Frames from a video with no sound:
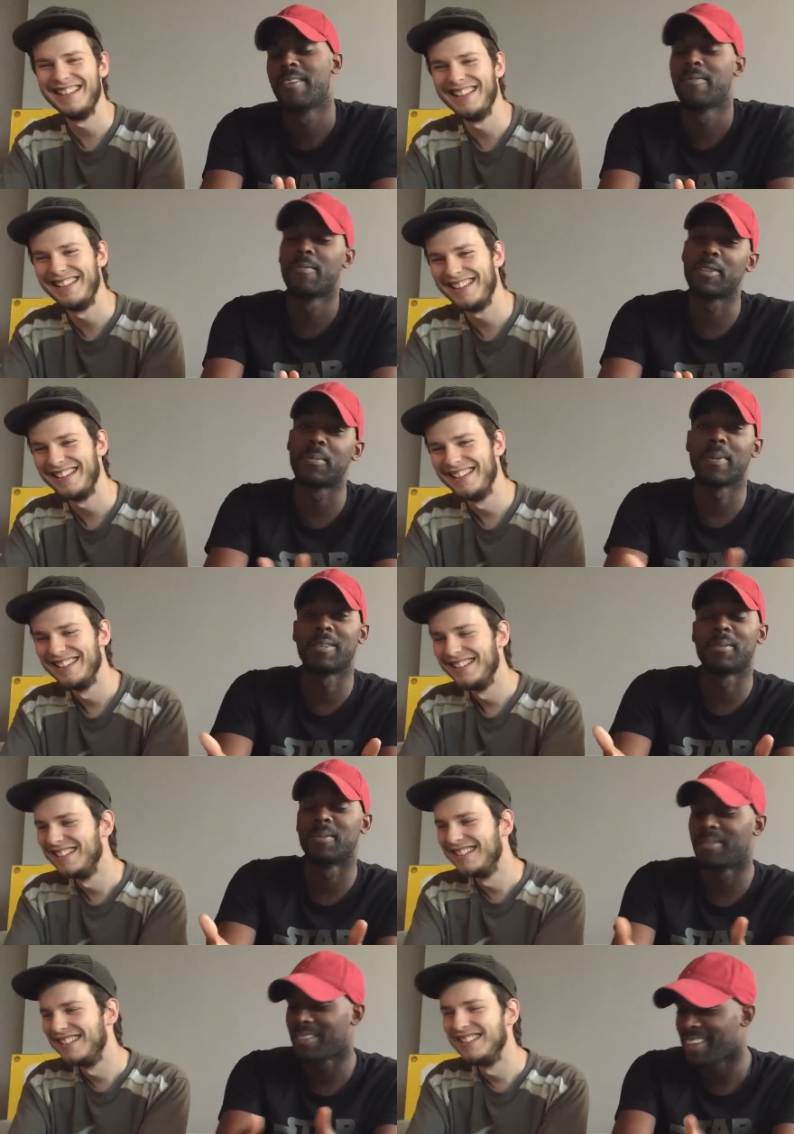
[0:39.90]
Speaker 1: we're
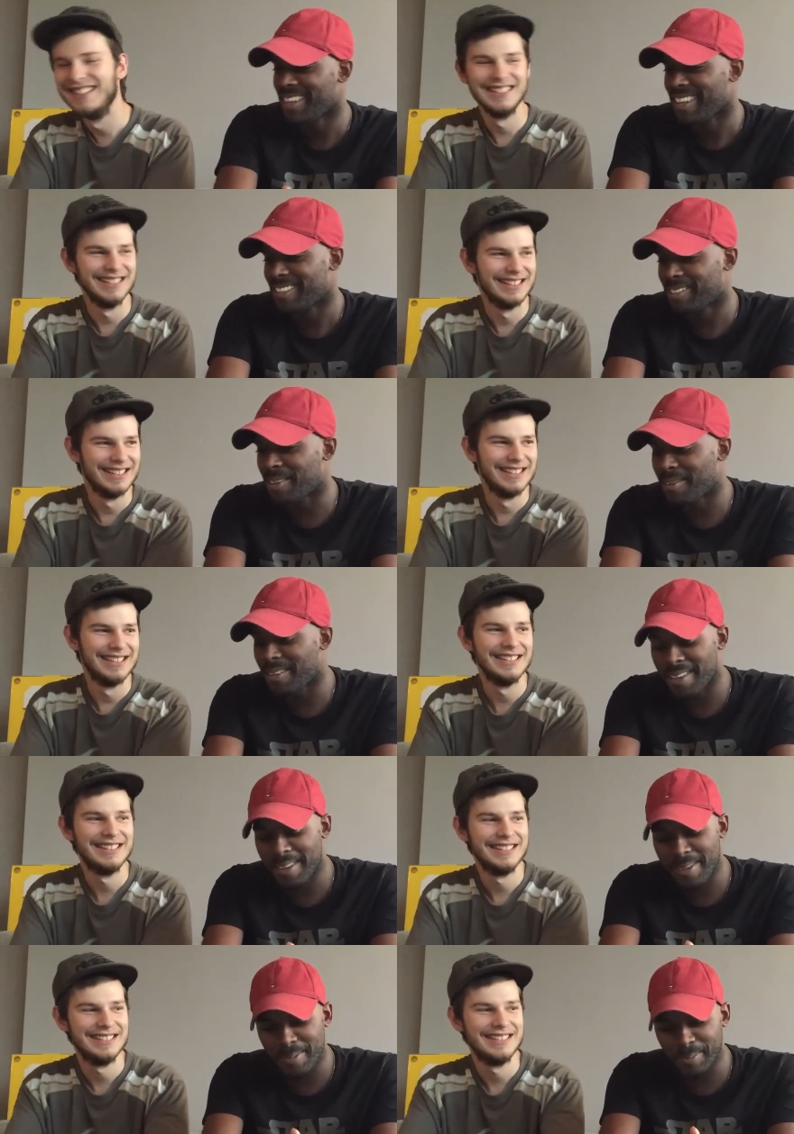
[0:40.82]
special. So
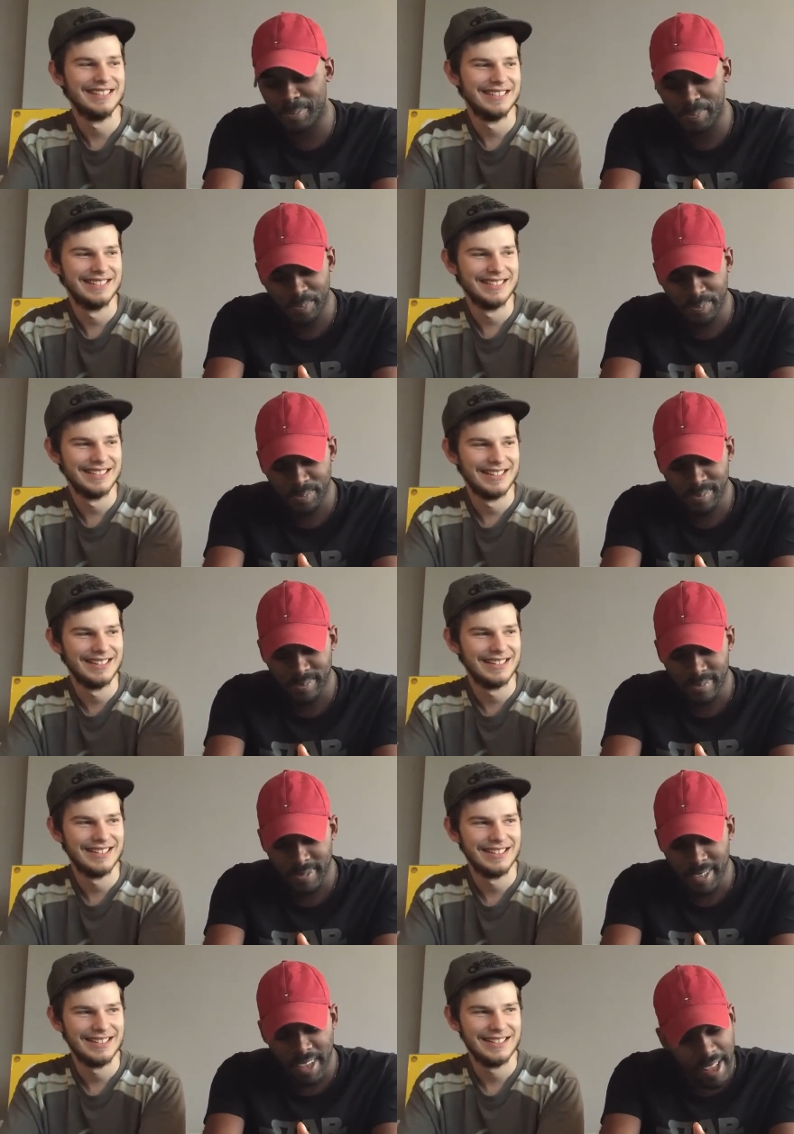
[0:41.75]
um,
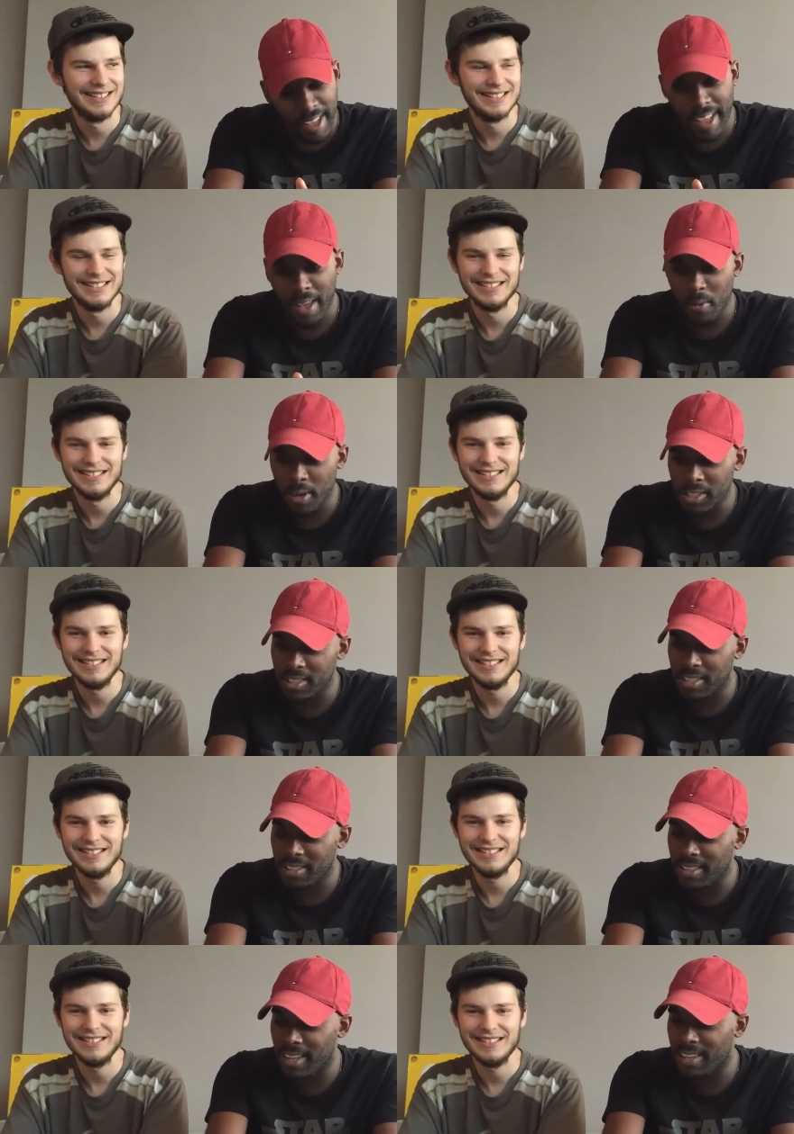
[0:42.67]
yeah, I watched
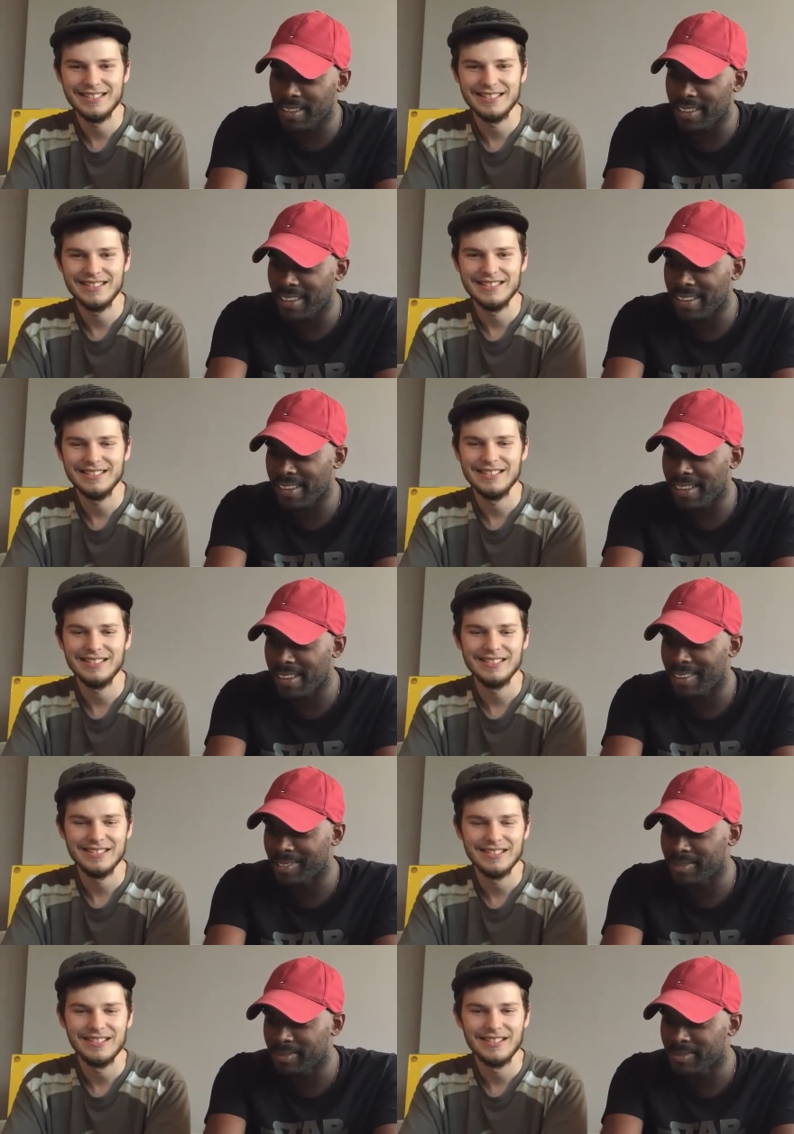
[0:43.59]
it, and uh,